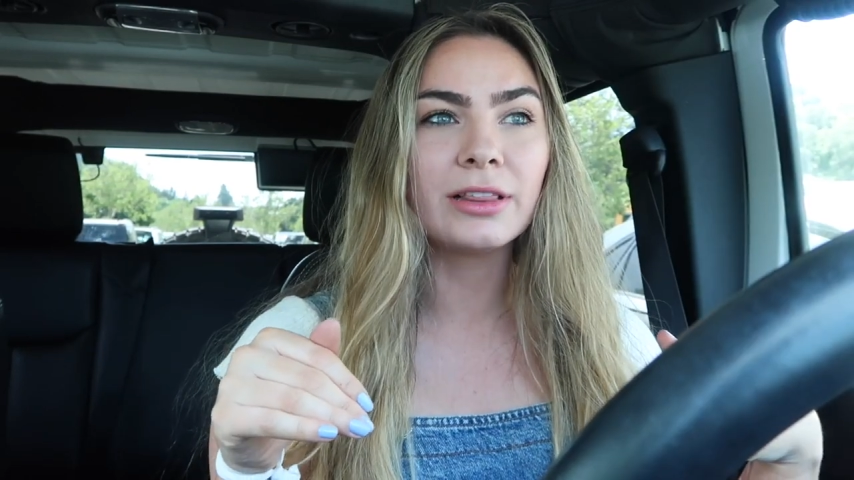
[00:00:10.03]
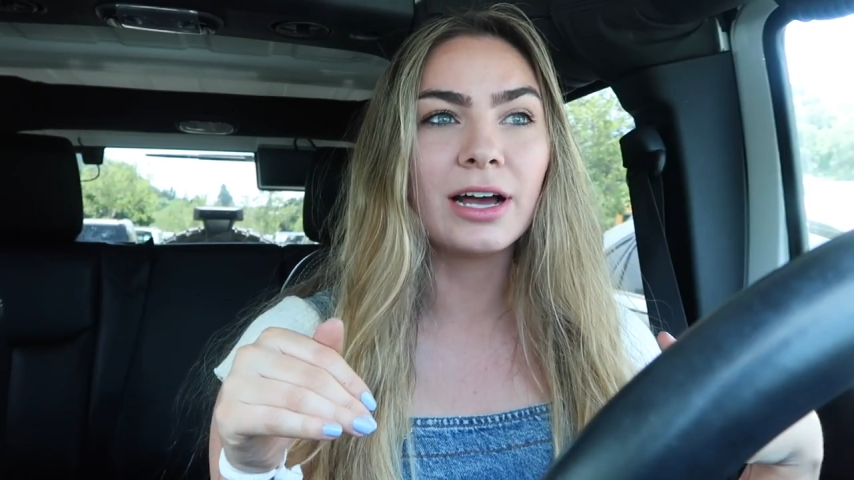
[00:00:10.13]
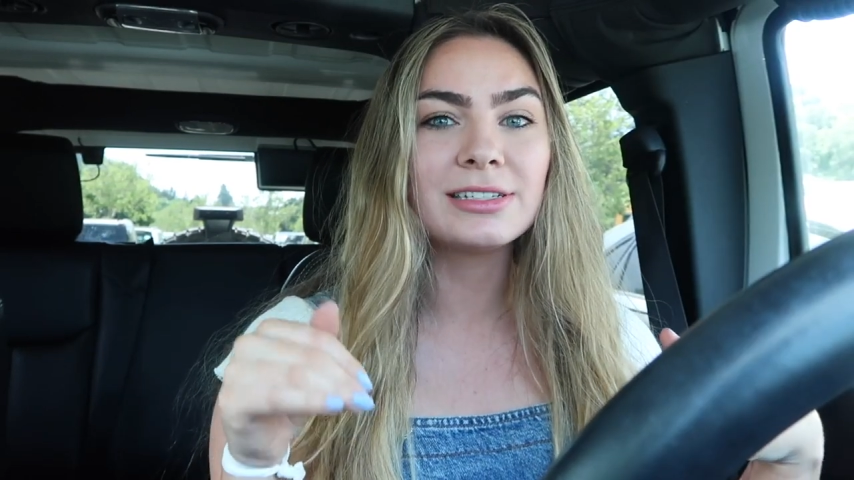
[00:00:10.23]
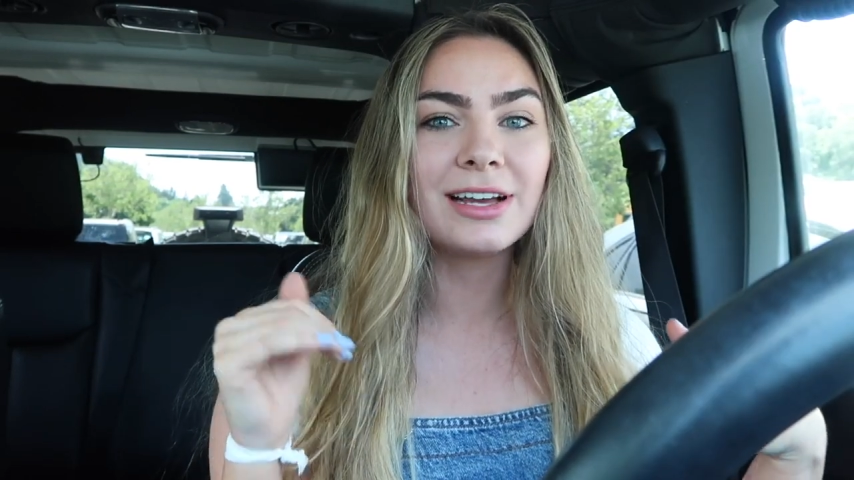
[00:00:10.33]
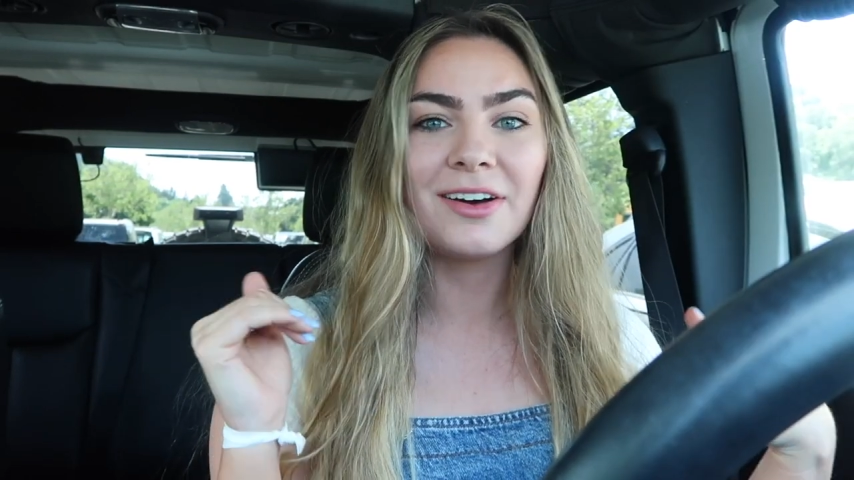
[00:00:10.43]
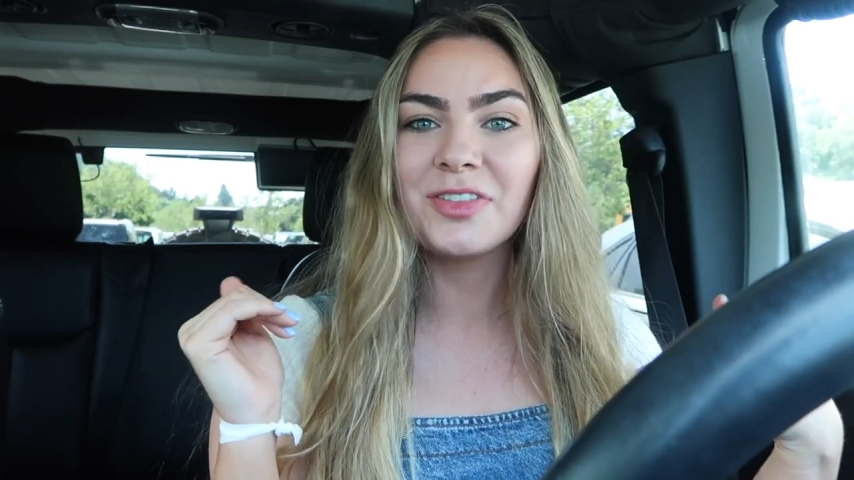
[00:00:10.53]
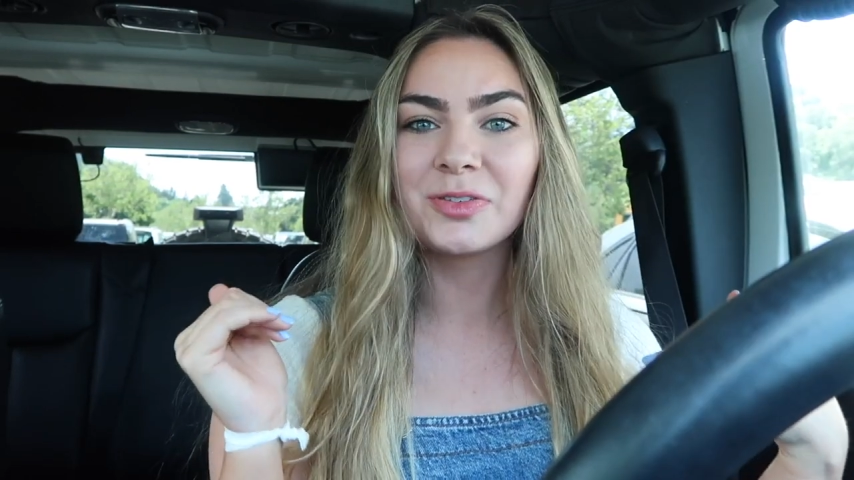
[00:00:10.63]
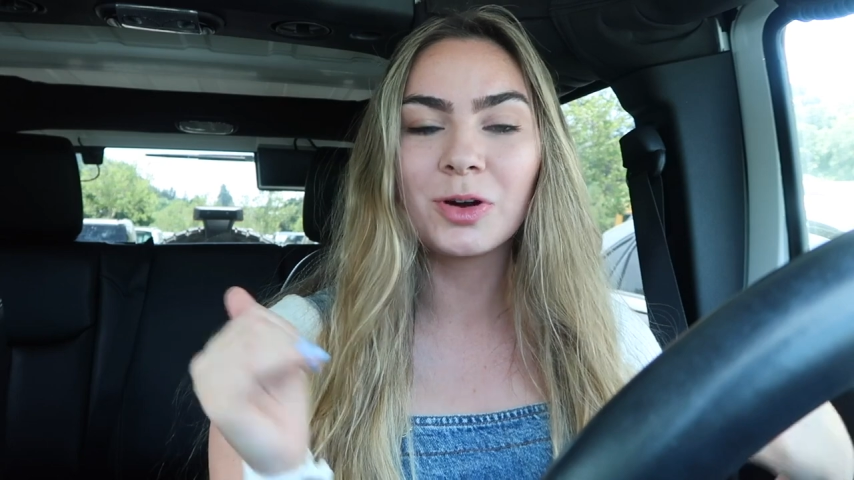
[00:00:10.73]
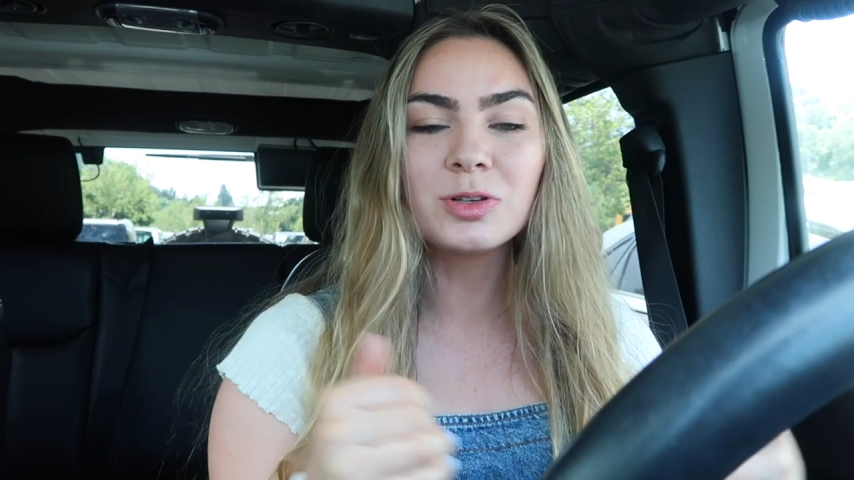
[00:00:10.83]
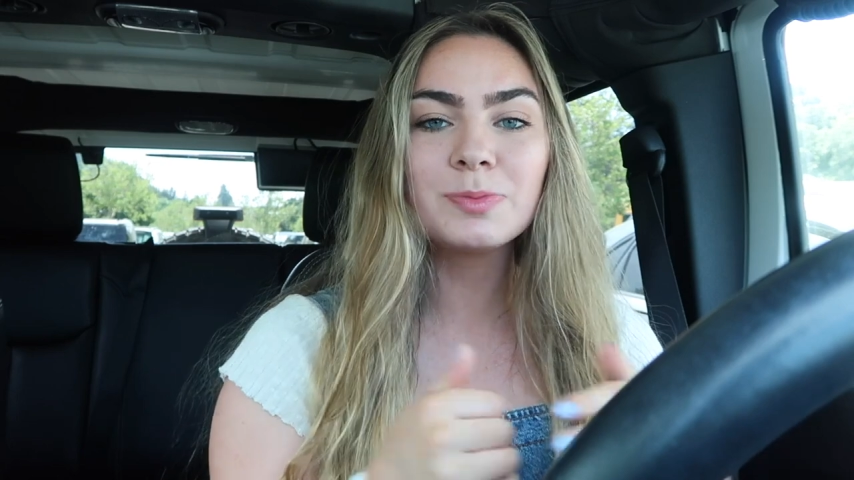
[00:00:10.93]
lot of the
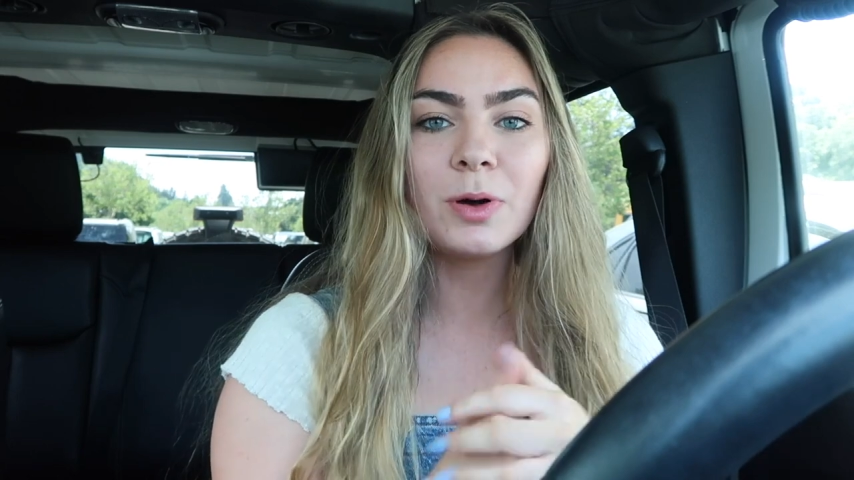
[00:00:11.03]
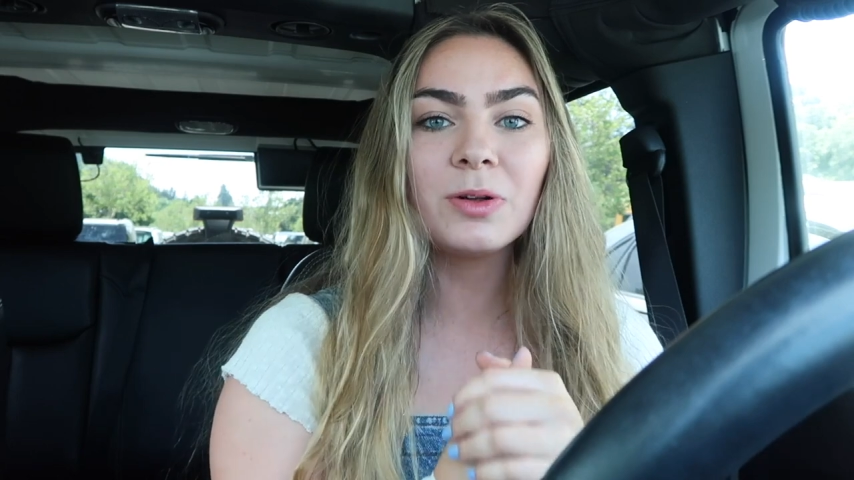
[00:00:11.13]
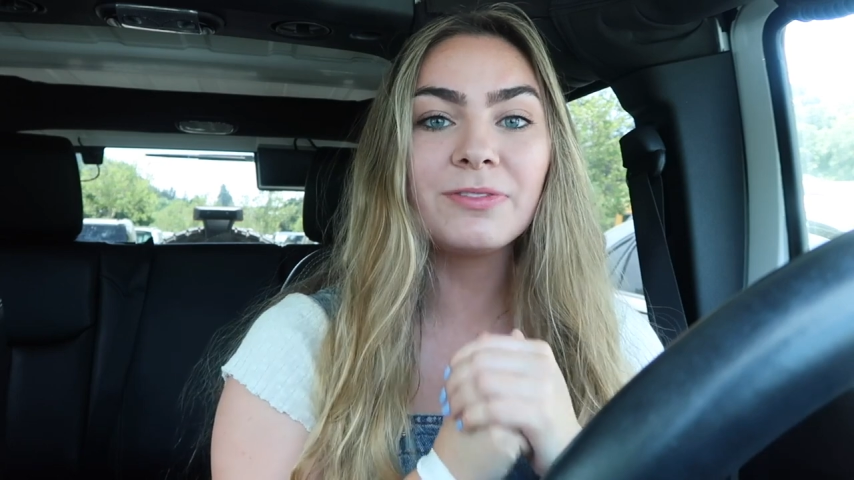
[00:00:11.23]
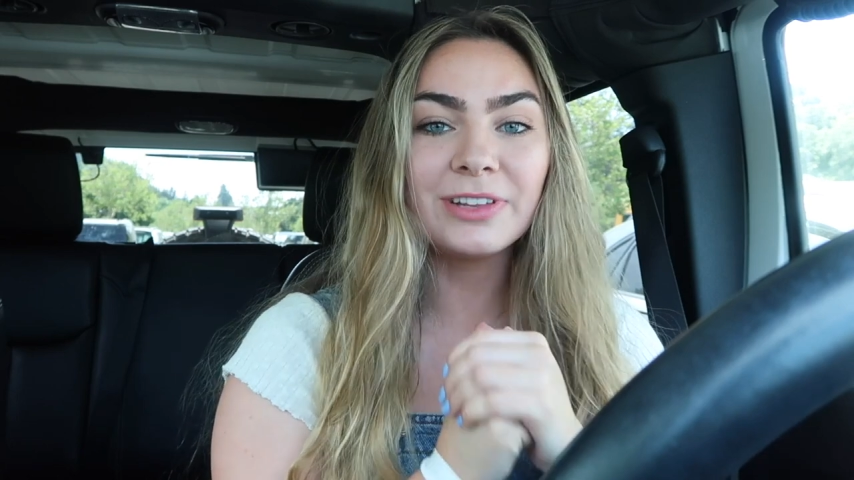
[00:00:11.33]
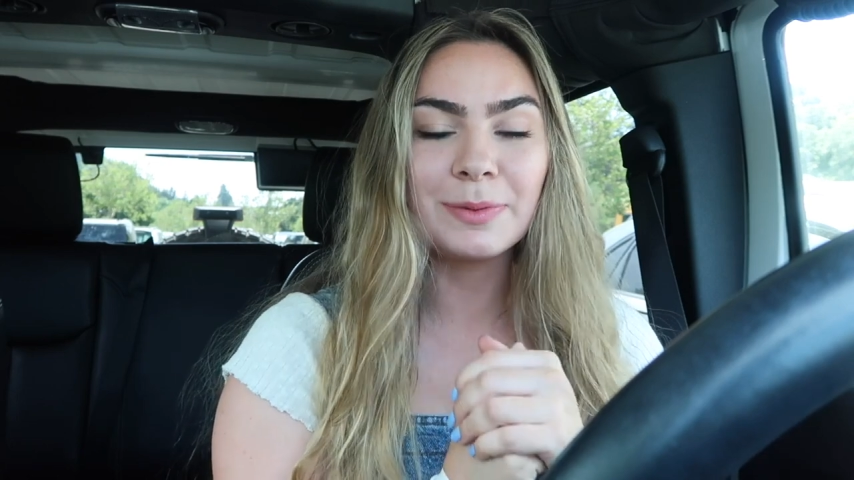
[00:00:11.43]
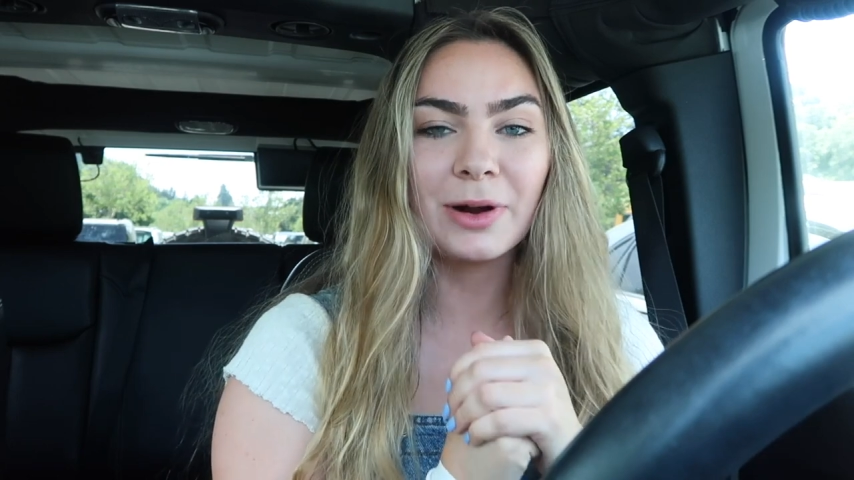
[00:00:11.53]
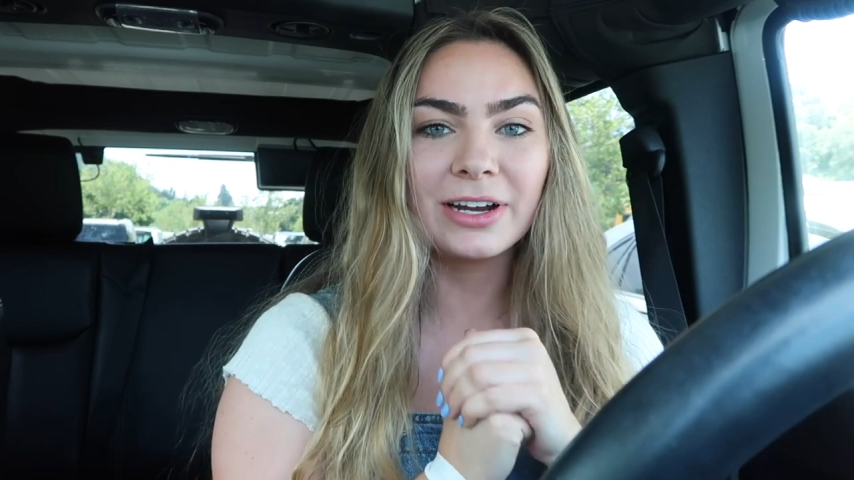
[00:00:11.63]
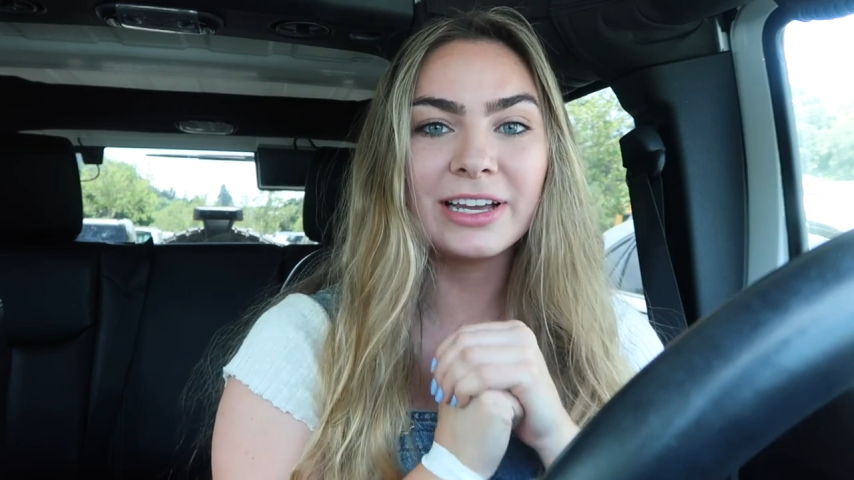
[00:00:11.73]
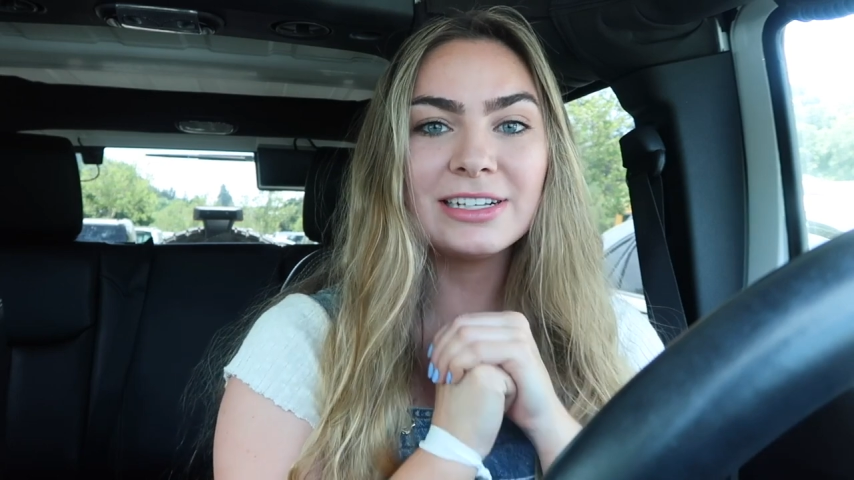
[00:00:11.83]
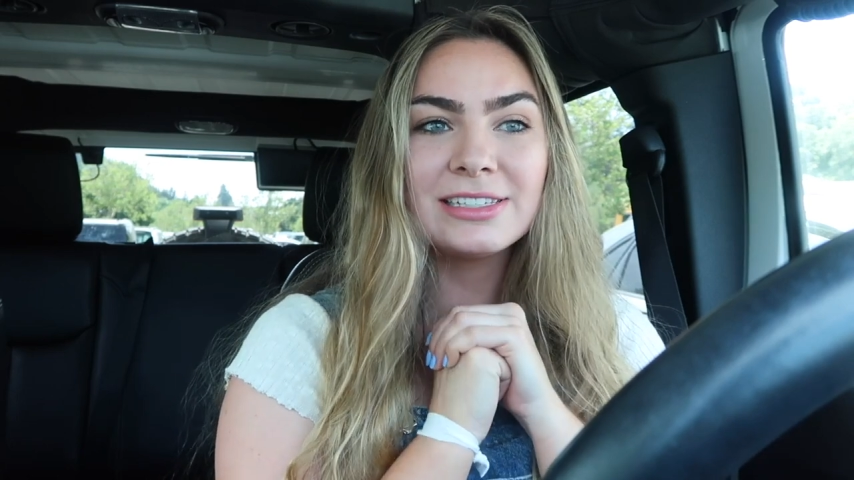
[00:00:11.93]
Rose Bowl Flea
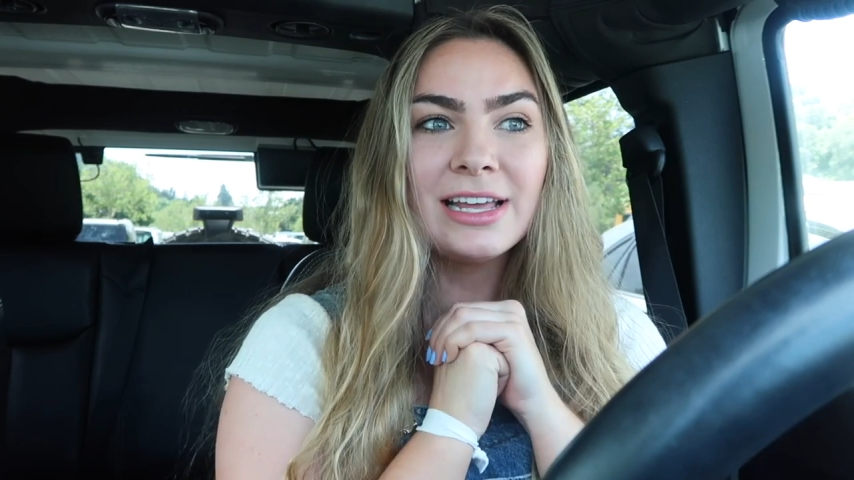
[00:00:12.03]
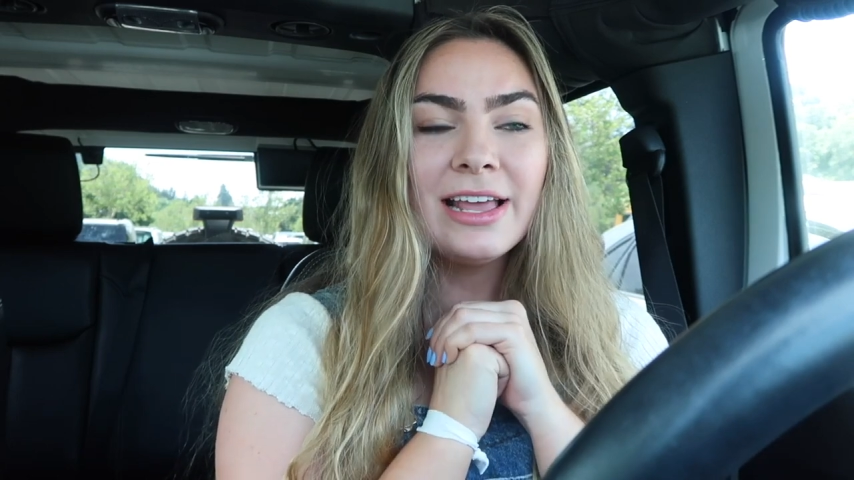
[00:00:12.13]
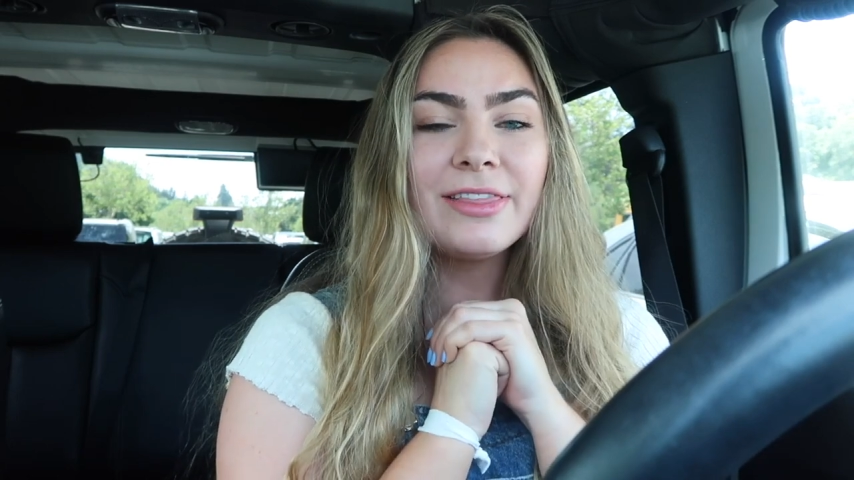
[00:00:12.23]
Market.